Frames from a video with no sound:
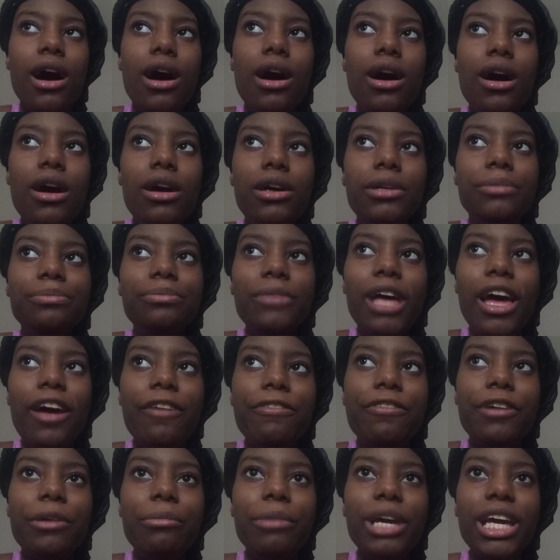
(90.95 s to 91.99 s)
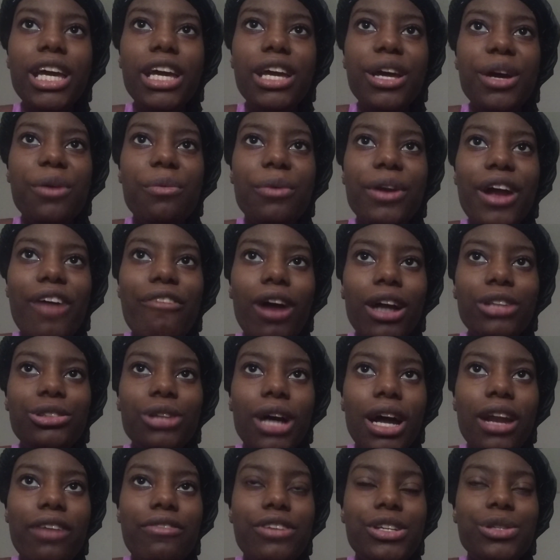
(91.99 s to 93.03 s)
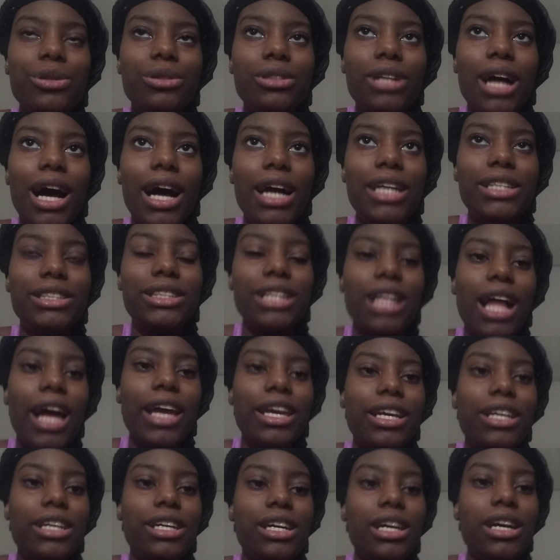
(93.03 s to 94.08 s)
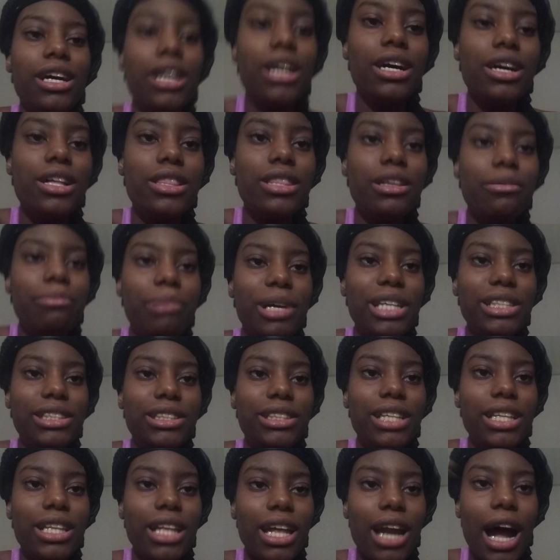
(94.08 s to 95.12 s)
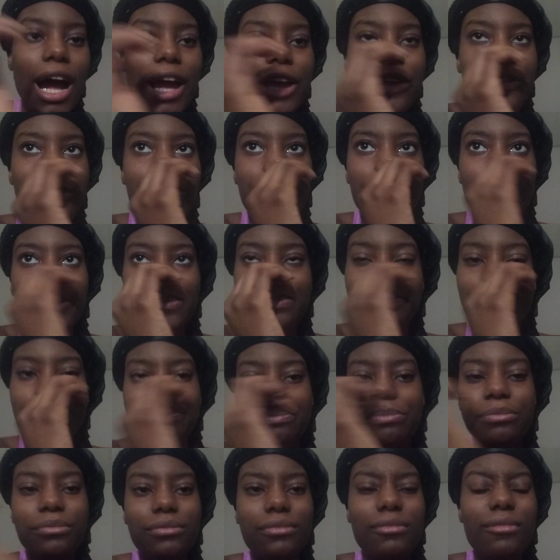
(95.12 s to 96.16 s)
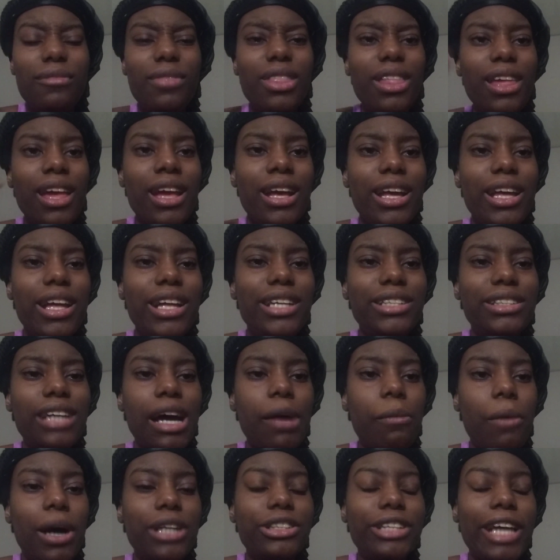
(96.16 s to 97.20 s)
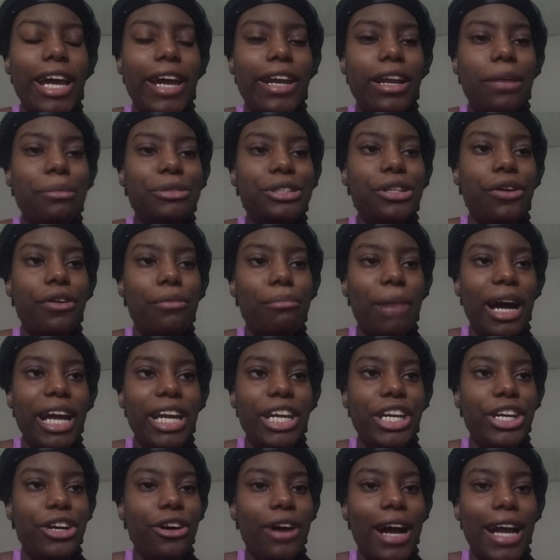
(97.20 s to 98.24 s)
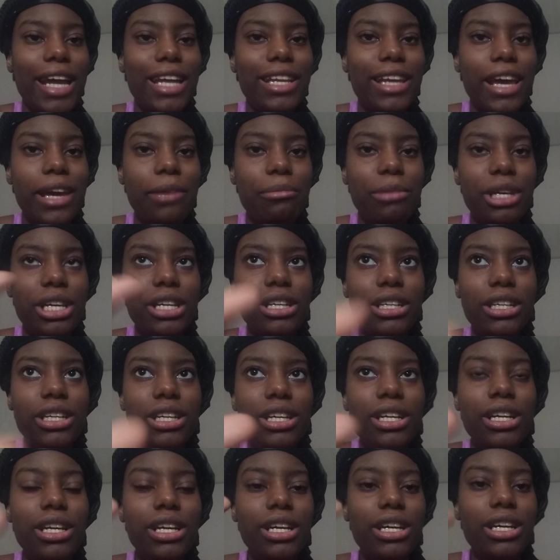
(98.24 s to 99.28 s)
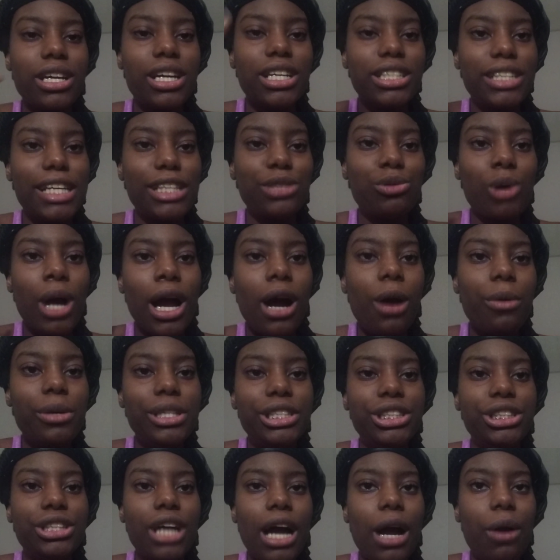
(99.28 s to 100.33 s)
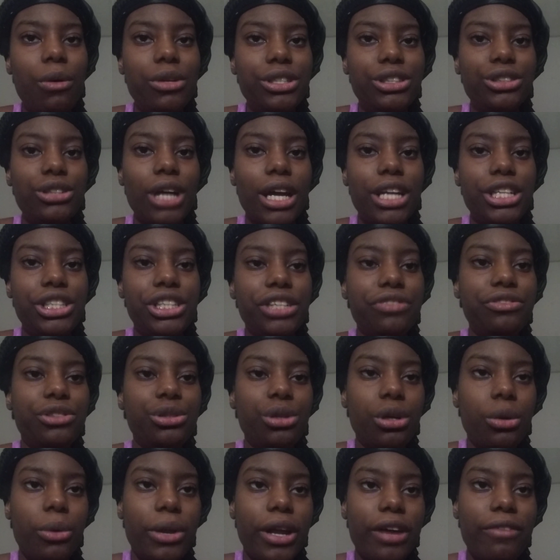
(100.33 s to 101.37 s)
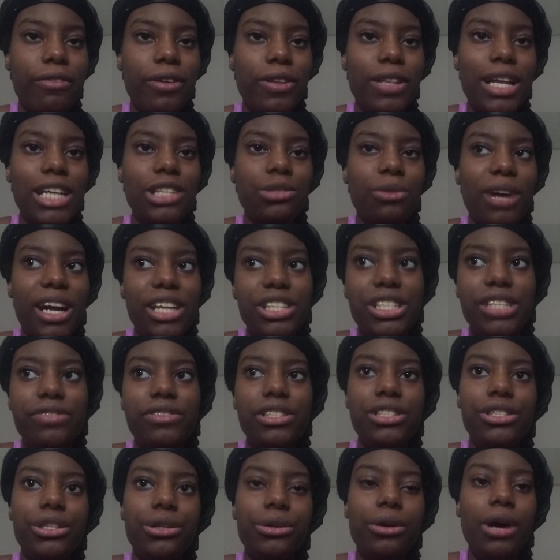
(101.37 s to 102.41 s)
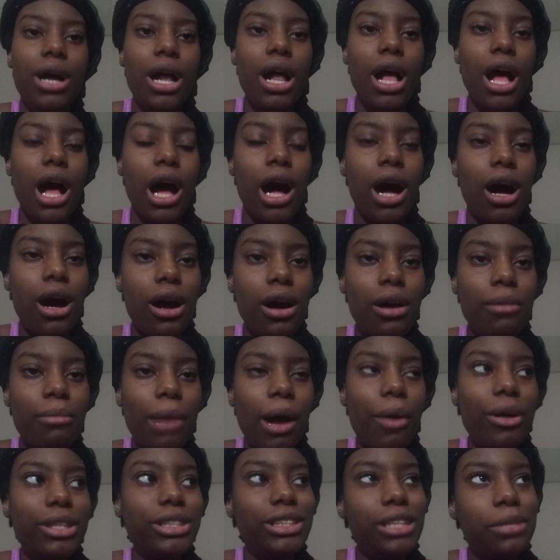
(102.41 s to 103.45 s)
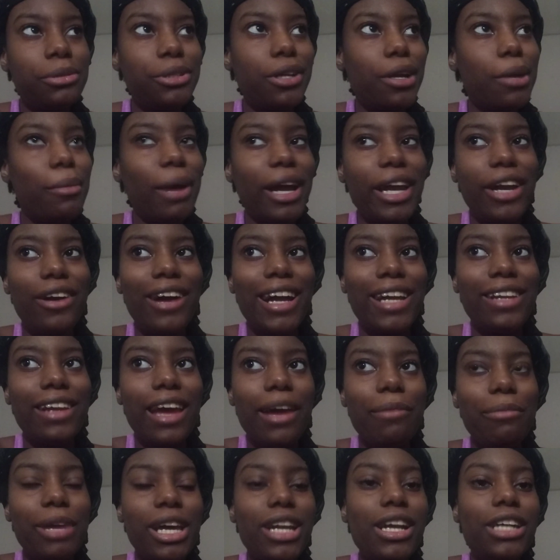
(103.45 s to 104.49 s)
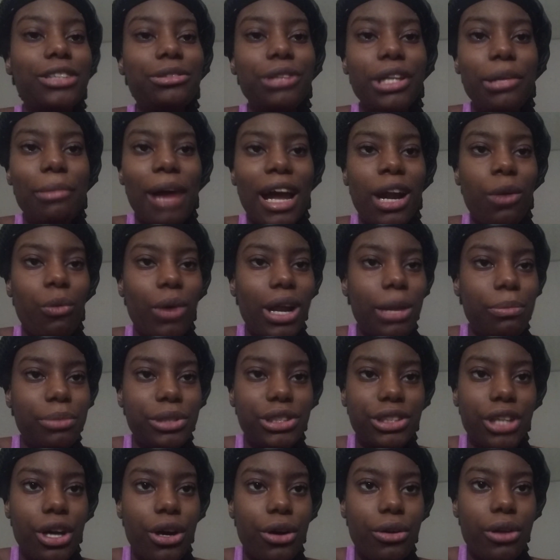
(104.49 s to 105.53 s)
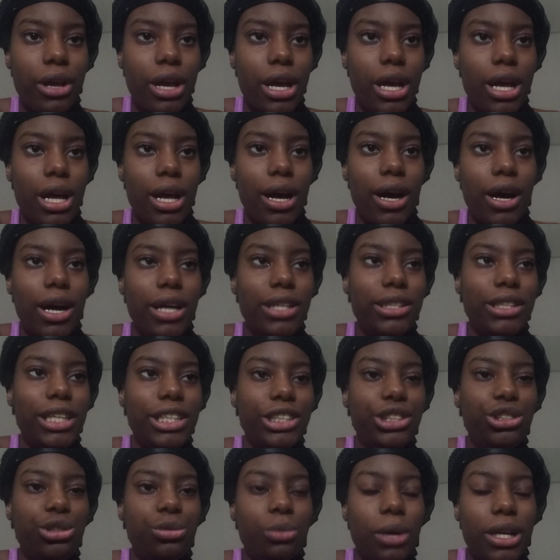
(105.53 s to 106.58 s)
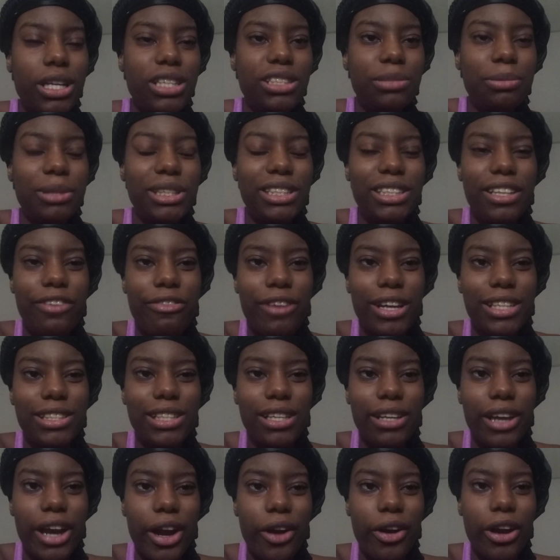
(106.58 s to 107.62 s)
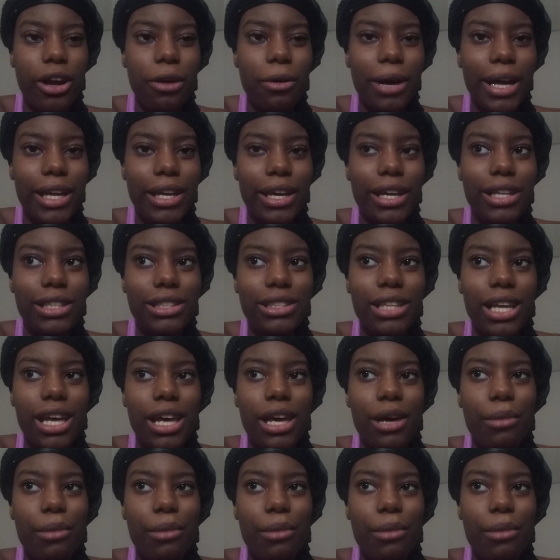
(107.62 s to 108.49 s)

And for me, whenever I try to visualize, like, the best thing that I do is I watch like an episode of My Hero Academia, because that's where I always try to shift to, or whatever, and that's where I shifted to. I watched an episode of My Hero Academia. It doesn't really matter what episode, unless you want a specific scenario, I guess.